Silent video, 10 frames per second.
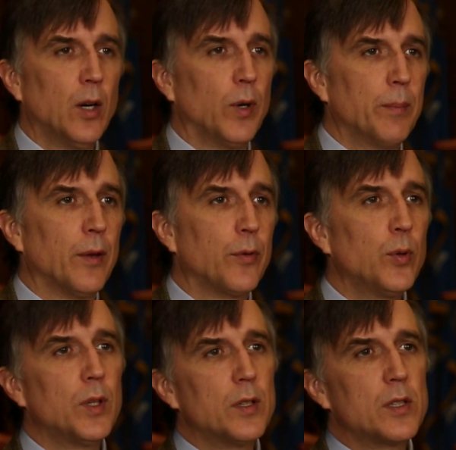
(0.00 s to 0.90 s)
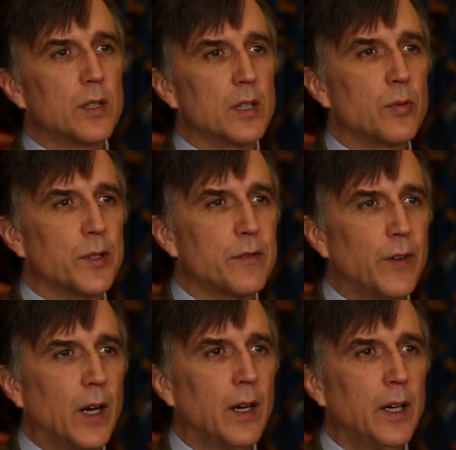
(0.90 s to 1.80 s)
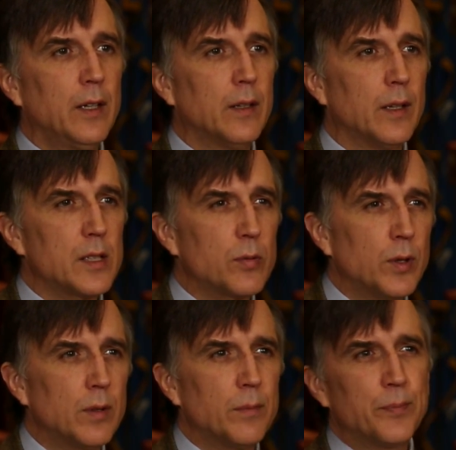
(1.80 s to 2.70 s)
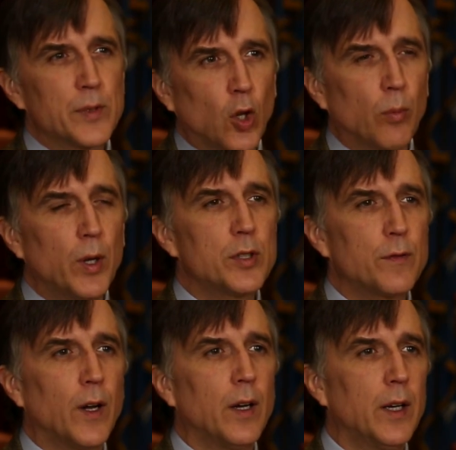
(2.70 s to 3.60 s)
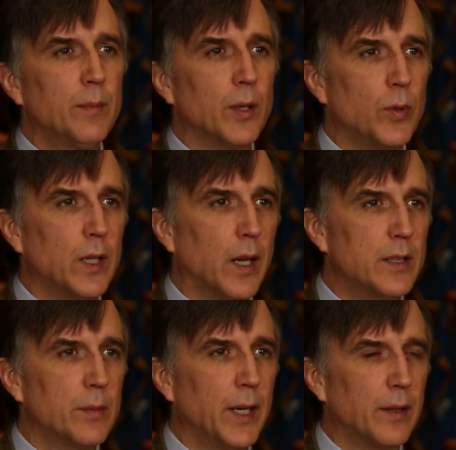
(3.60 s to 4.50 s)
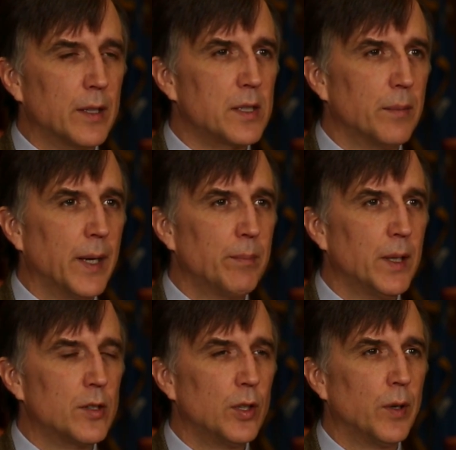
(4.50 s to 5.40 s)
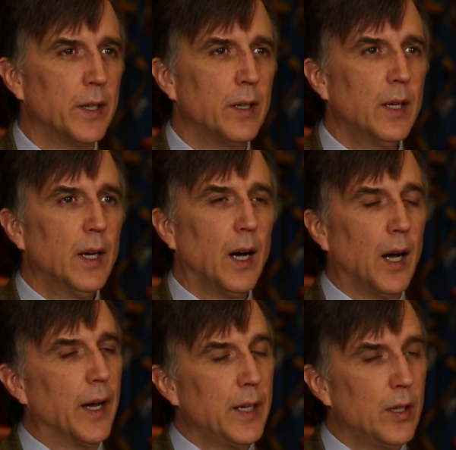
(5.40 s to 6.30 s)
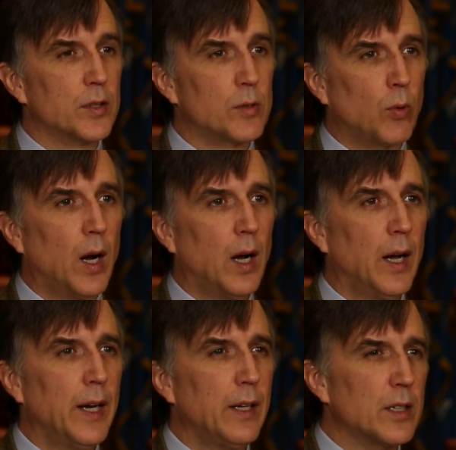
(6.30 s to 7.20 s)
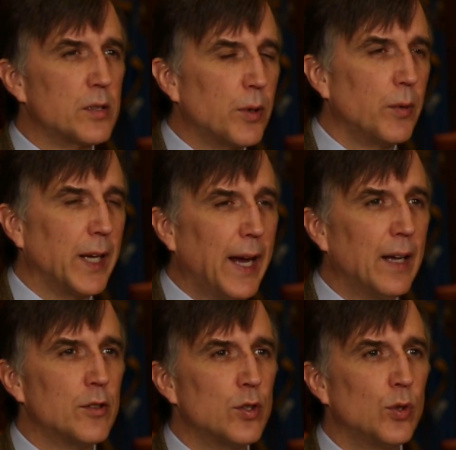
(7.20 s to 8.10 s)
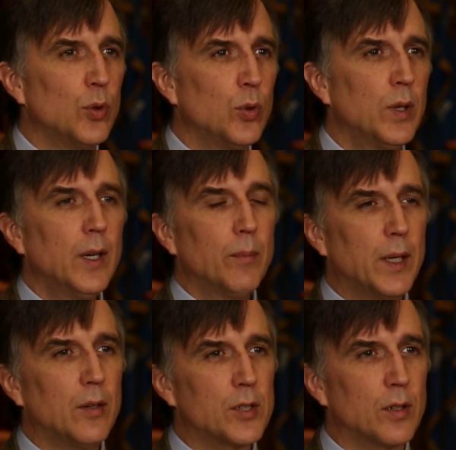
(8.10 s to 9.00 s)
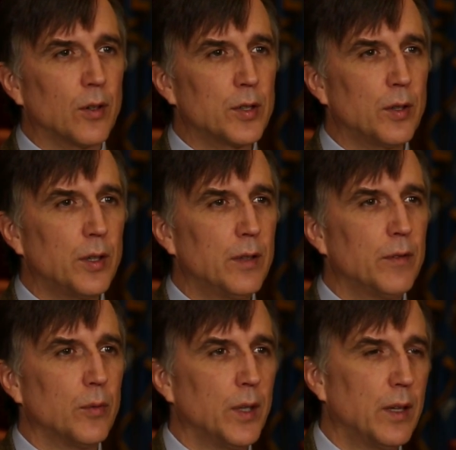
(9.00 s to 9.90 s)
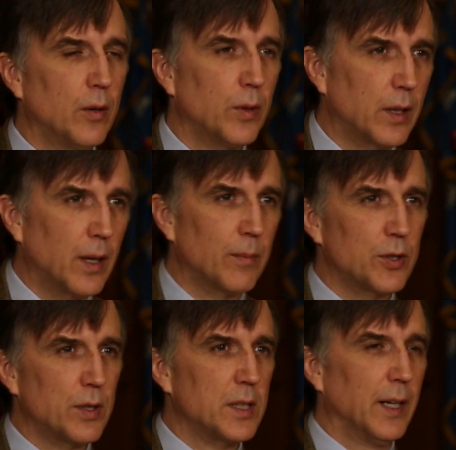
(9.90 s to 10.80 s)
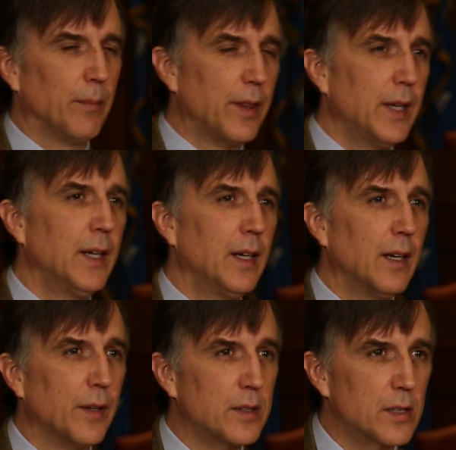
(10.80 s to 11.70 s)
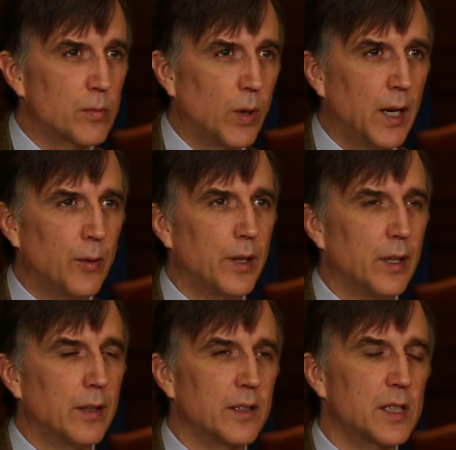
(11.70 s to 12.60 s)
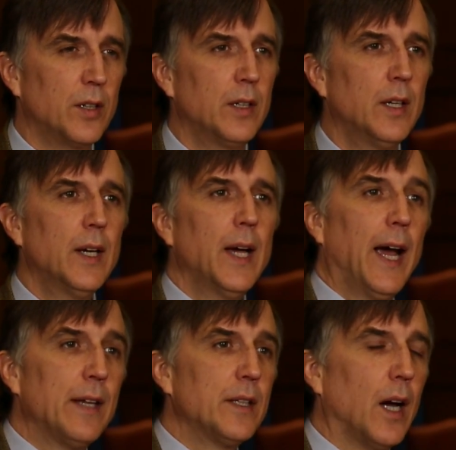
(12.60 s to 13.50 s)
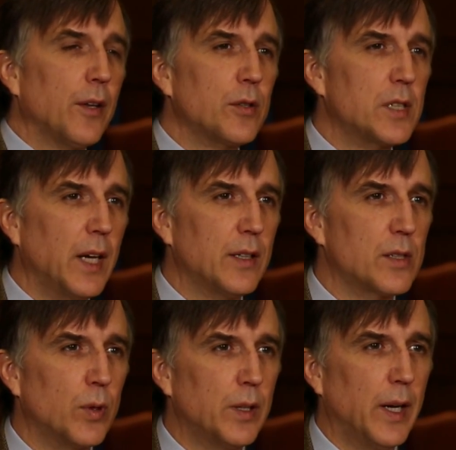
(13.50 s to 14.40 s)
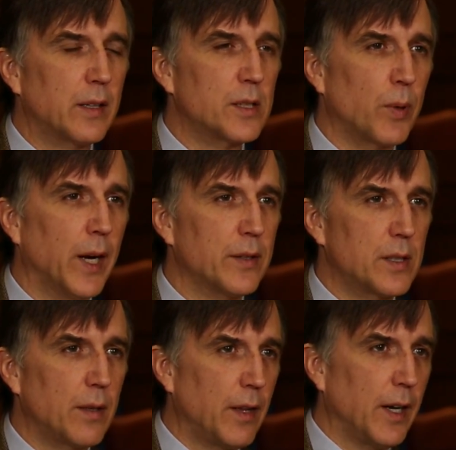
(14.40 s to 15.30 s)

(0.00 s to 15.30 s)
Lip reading: you know, we've been through this one's fine, this one's almost fine, but we'd like to make this amendment to it, and here's why. This one we can't do, but here's an alternative that we think would accomplish the same thing, and this is why we think that's good. And then other states would express